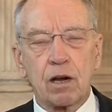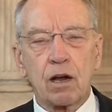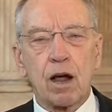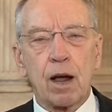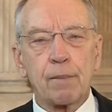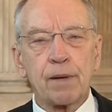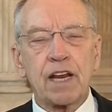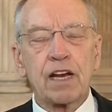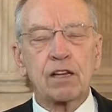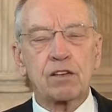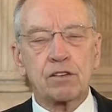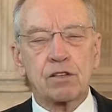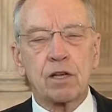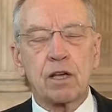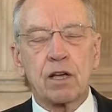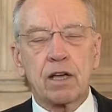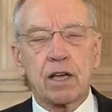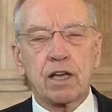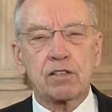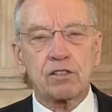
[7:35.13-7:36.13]
I mean,
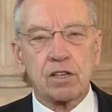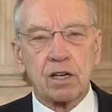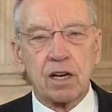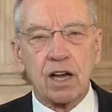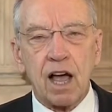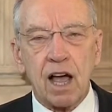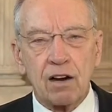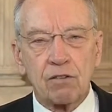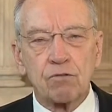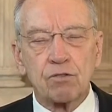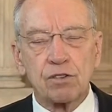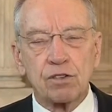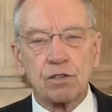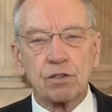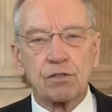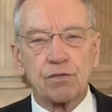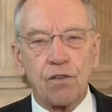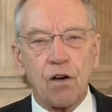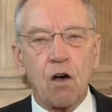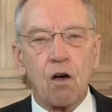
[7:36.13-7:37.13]
it's the
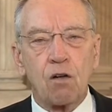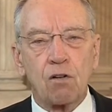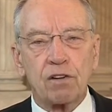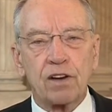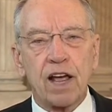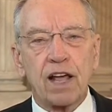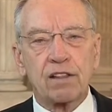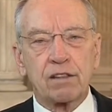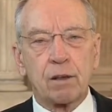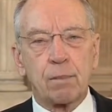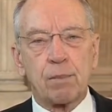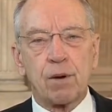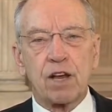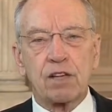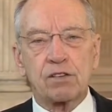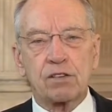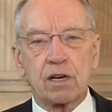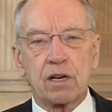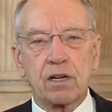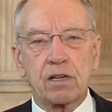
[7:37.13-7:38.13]
Congress's fault, not the
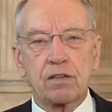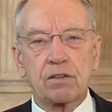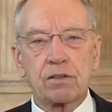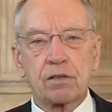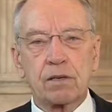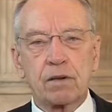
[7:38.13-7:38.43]
president.